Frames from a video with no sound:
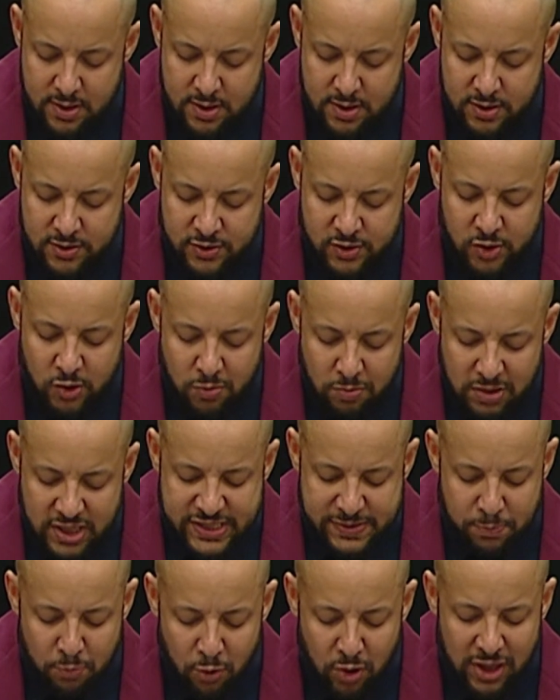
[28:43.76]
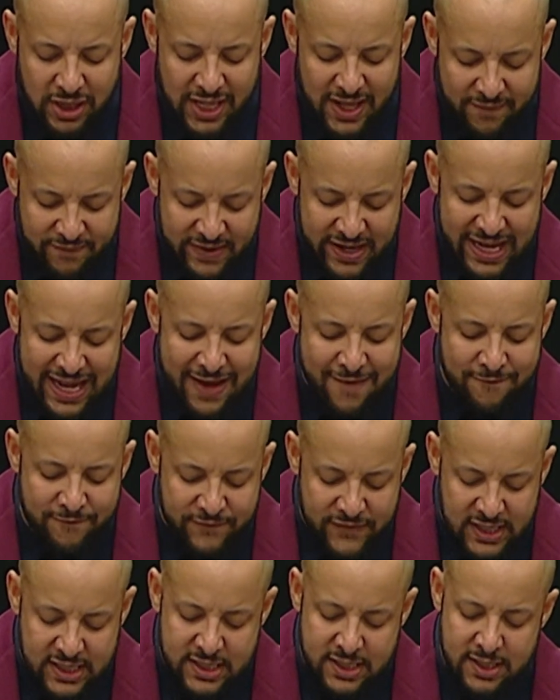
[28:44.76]
So much more loving and
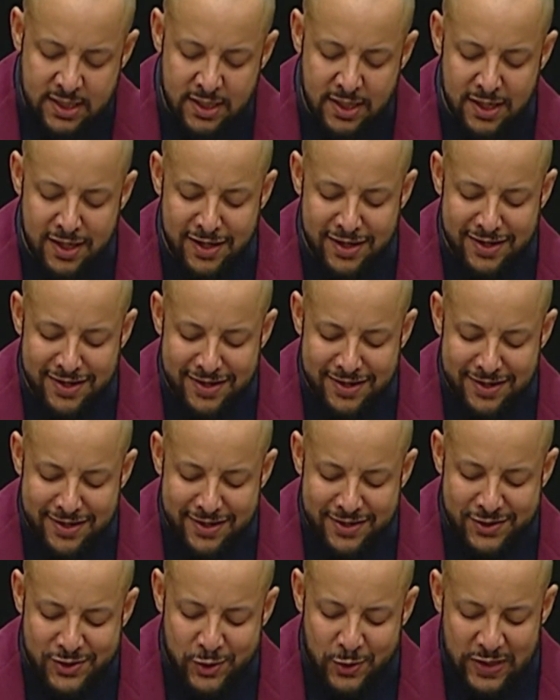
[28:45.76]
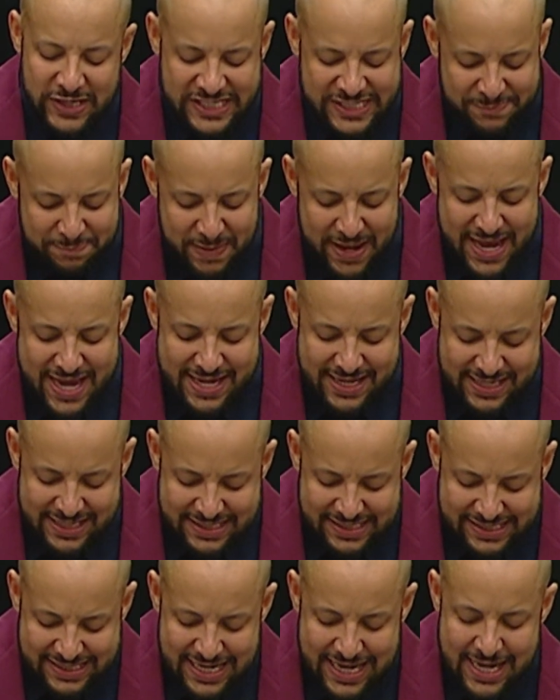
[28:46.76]
fun to expand
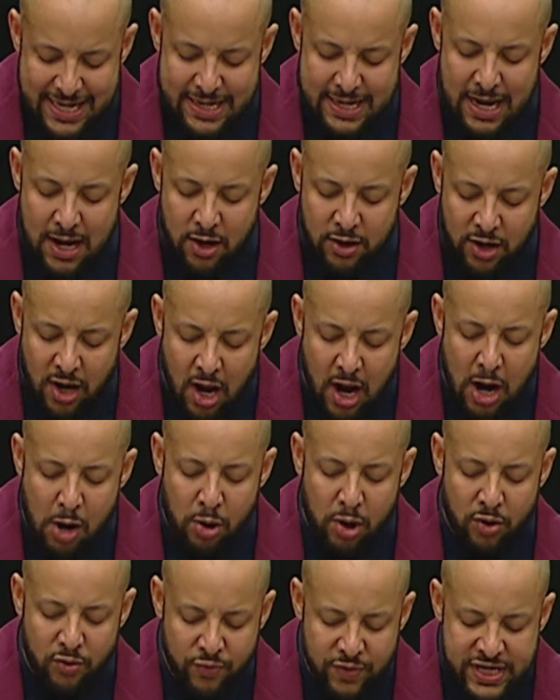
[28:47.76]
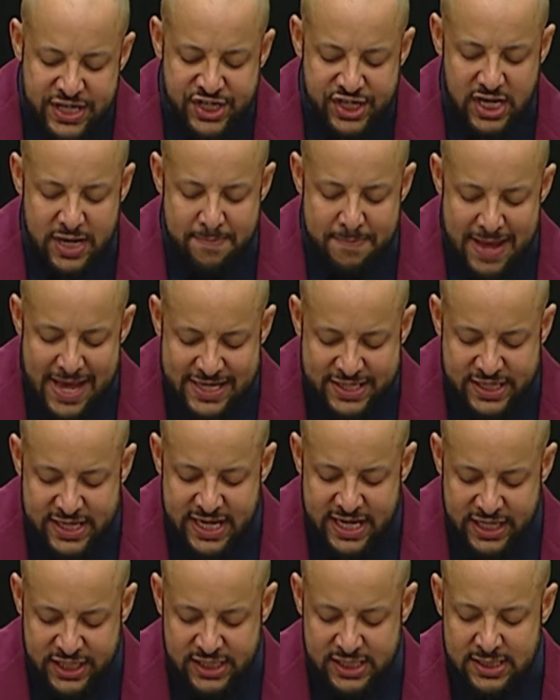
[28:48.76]
instead on our rich
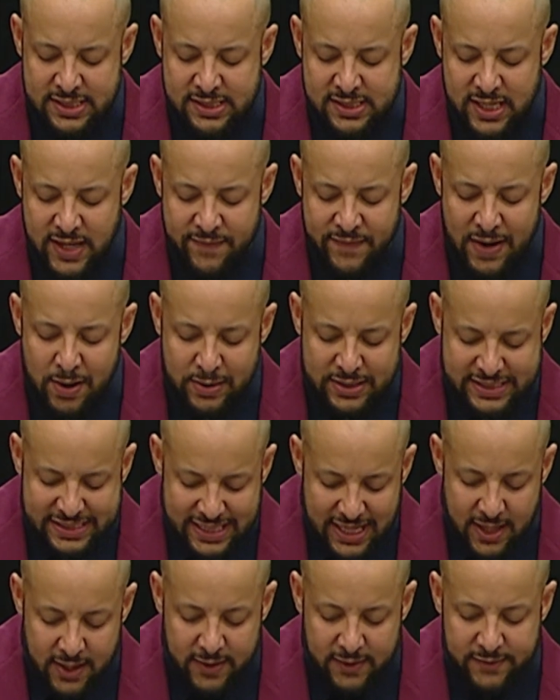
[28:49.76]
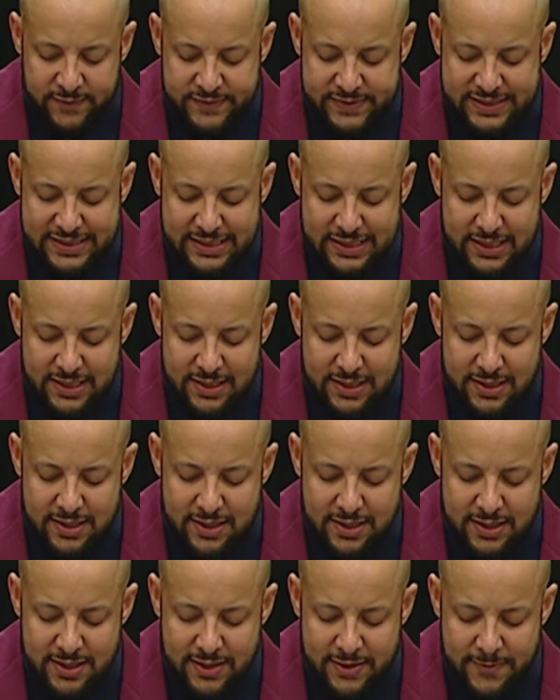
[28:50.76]
imaginations of ourselves,
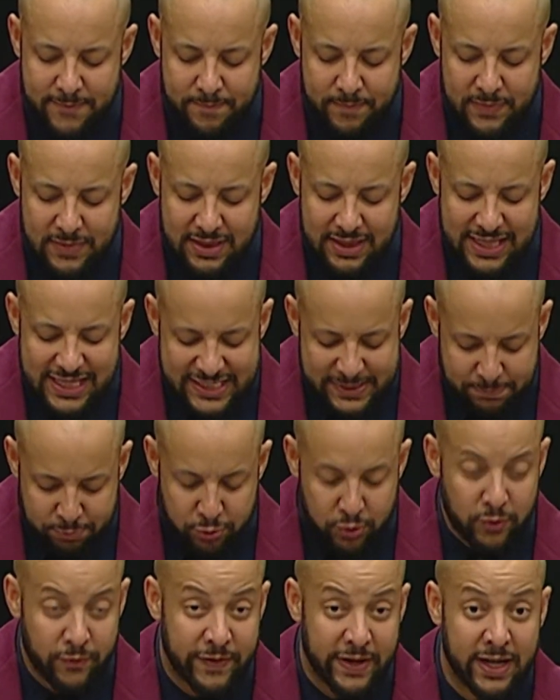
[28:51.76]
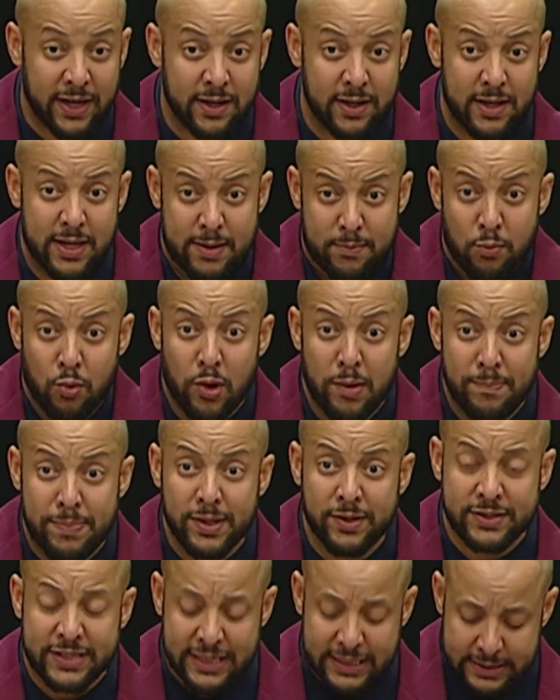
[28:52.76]
less proving and more
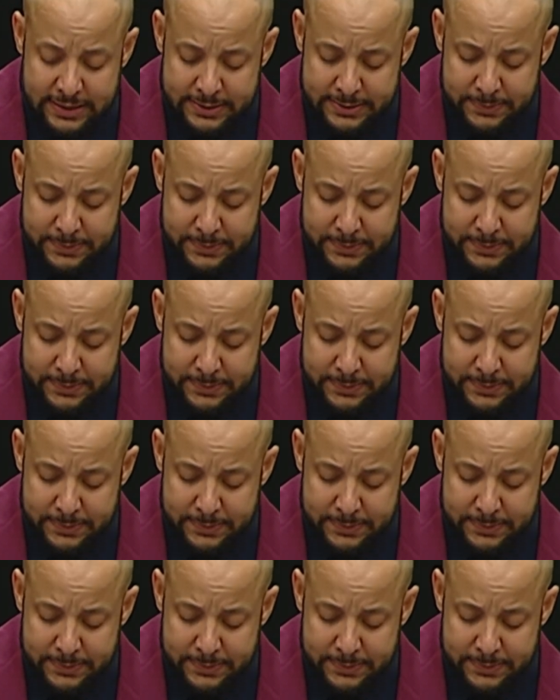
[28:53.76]
building.